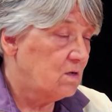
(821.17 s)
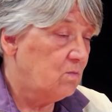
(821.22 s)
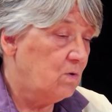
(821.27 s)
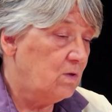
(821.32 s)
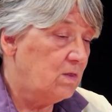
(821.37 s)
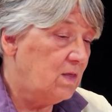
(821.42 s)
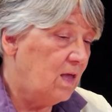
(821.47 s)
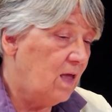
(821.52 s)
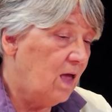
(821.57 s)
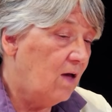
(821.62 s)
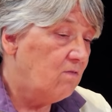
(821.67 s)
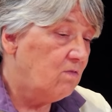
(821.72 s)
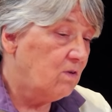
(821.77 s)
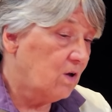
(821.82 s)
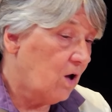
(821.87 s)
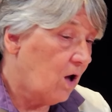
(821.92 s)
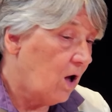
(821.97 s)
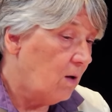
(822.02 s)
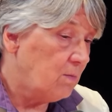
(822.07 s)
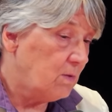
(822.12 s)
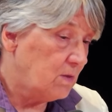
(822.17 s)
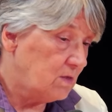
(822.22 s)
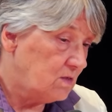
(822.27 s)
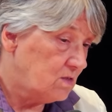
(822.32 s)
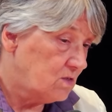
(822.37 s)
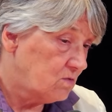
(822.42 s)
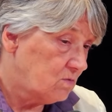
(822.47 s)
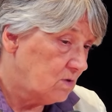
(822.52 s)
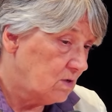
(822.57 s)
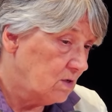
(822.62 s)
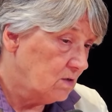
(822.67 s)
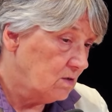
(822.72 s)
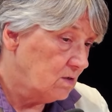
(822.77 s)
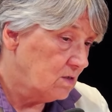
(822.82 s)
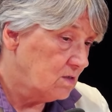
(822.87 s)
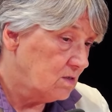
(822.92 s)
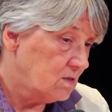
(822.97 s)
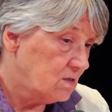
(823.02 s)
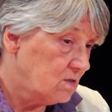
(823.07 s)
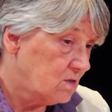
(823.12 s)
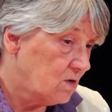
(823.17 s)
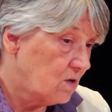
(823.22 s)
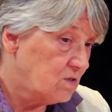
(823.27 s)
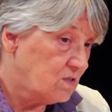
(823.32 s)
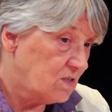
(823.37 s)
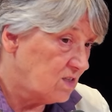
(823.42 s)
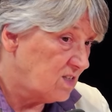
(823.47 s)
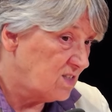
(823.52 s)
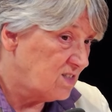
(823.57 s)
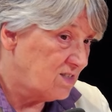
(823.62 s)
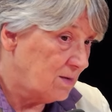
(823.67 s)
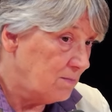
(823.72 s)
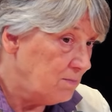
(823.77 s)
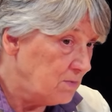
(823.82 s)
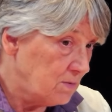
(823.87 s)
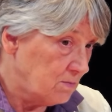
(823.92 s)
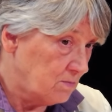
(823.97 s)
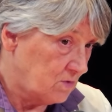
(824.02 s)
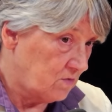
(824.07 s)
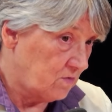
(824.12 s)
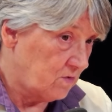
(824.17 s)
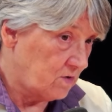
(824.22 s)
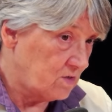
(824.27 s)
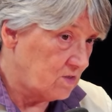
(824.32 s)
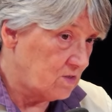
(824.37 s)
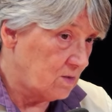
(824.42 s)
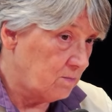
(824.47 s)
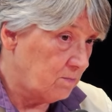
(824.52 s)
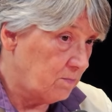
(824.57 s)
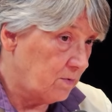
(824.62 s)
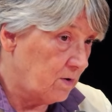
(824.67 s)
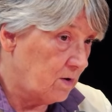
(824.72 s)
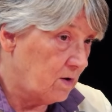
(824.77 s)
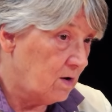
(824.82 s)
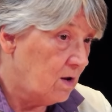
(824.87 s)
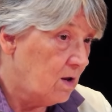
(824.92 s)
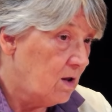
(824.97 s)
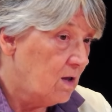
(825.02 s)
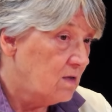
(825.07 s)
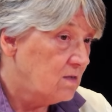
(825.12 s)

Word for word: And what they have in common, these three illnesses, is that the symptoms are very similar